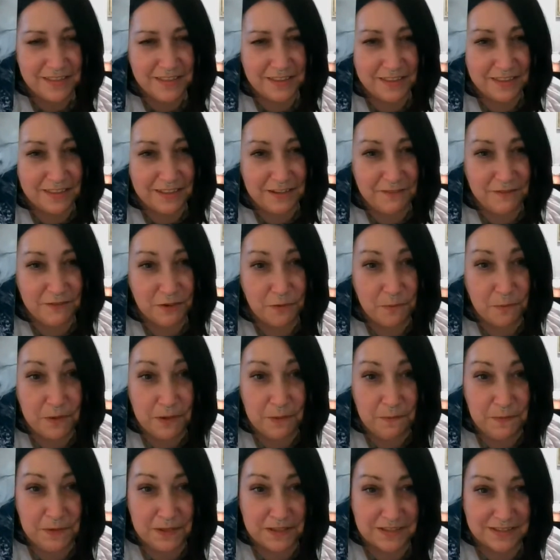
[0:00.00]
that leave their
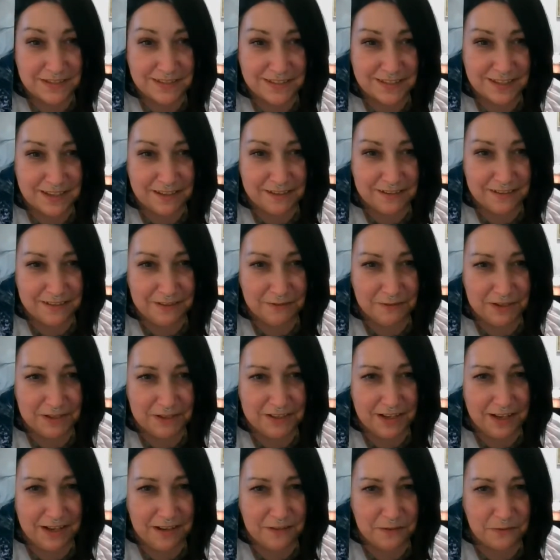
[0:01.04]
pumpkins out around
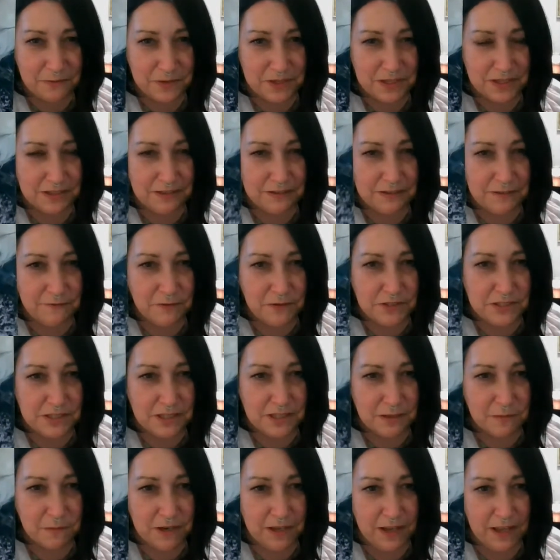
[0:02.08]
Halloween, if you
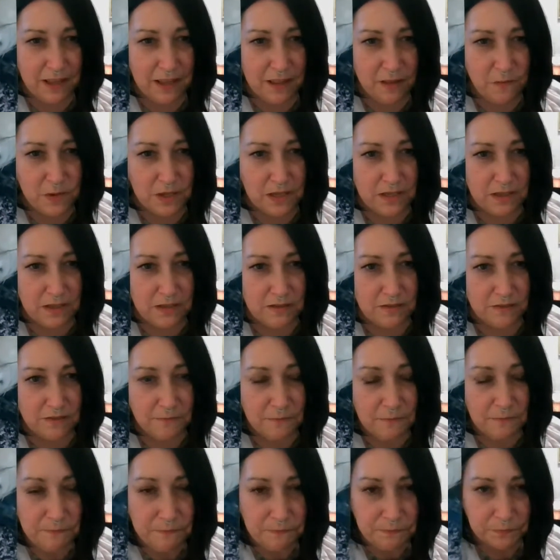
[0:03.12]
celebrate Halloween
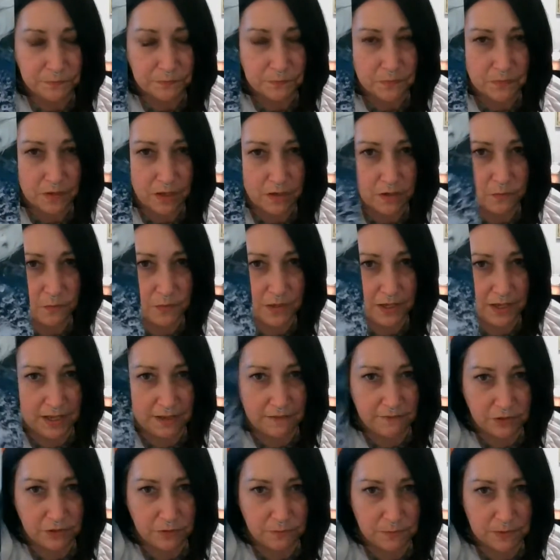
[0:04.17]
or what
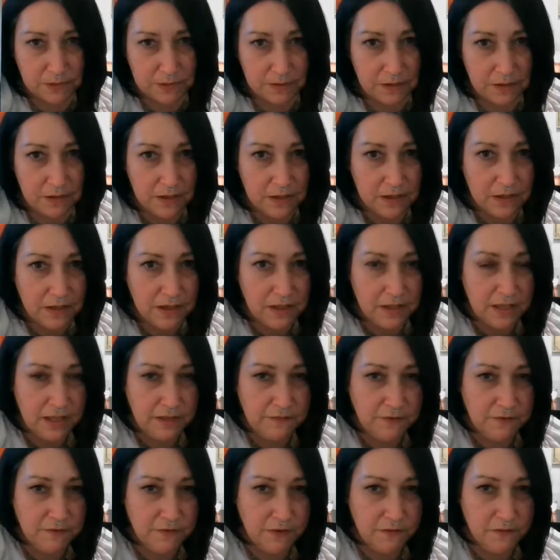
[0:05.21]
have you. But
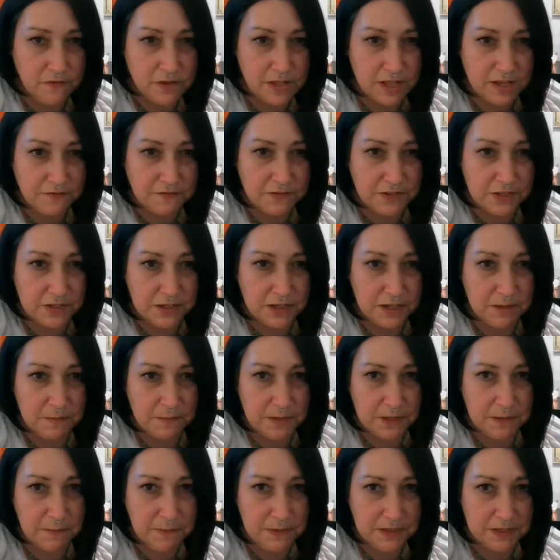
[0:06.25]
if you've ever left a
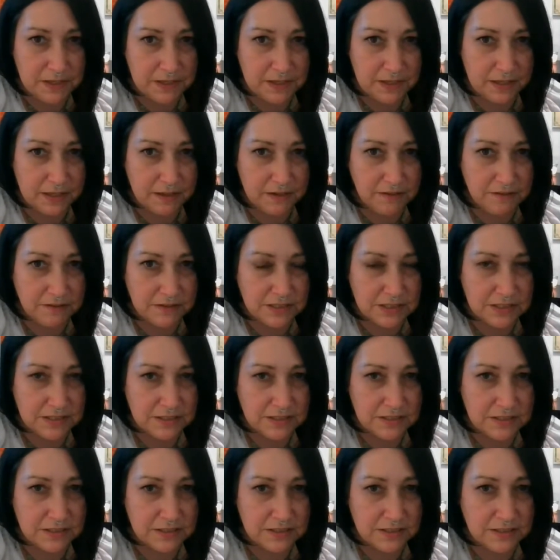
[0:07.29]
pumpkin out
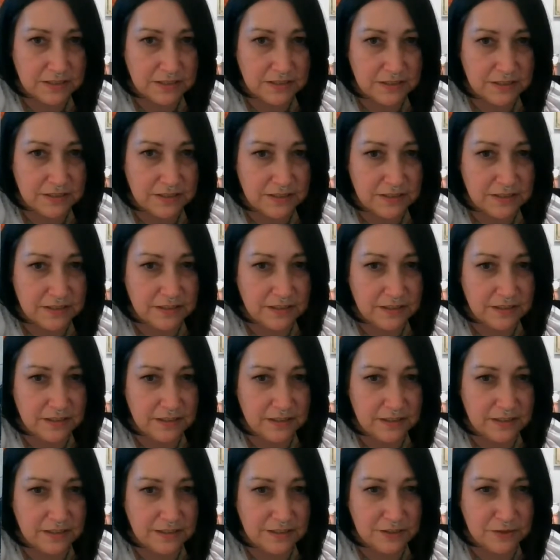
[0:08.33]

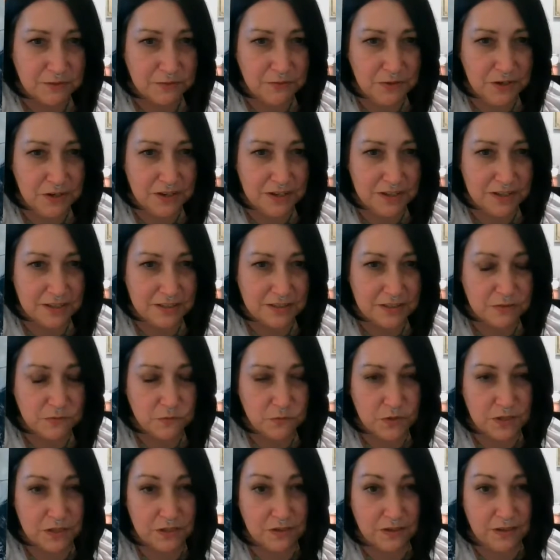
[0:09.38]
to rot,
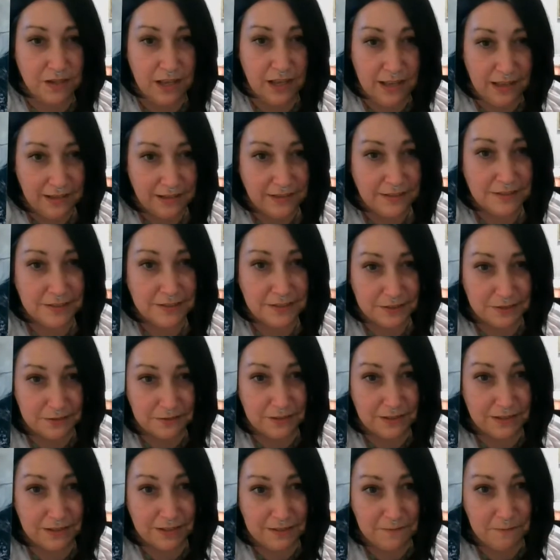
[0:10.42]
well, I do.
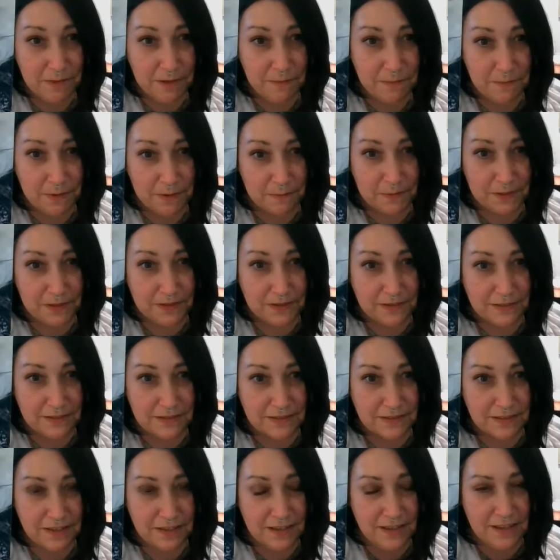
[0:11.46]
I leave my
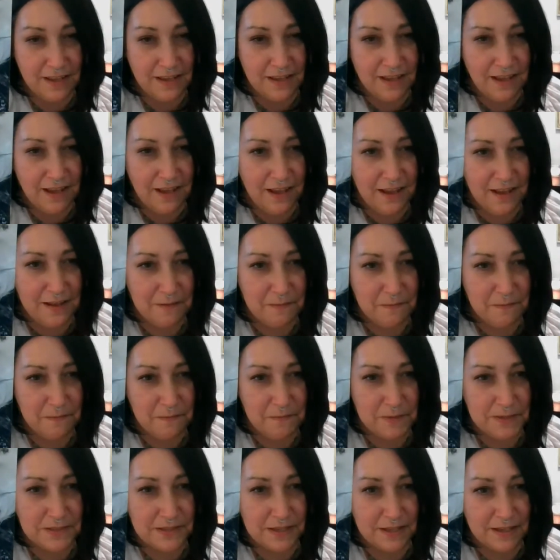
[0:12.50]
pumpkins
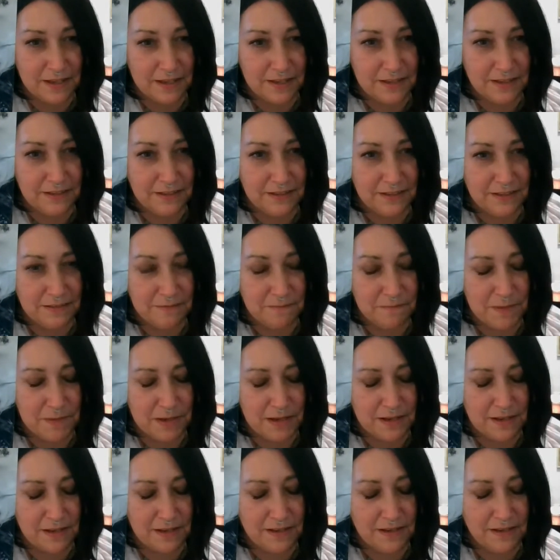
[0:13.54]
beside
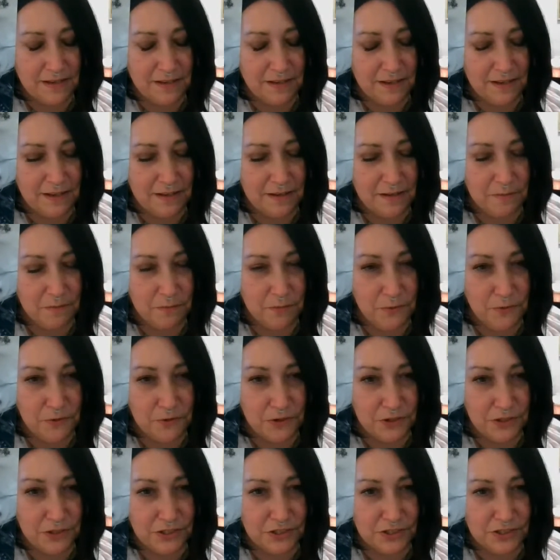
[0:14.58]
my
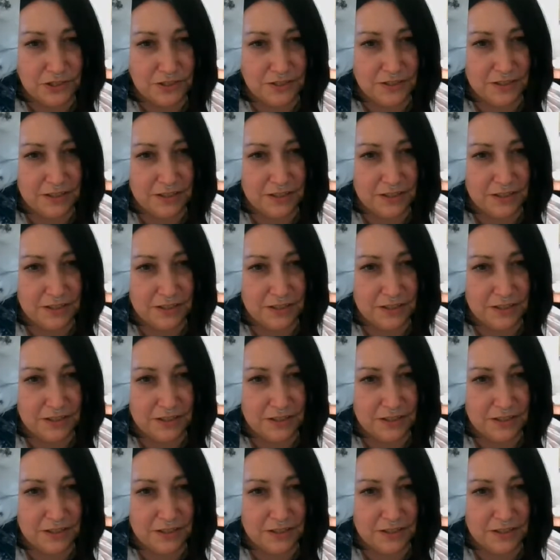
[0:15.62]
porch.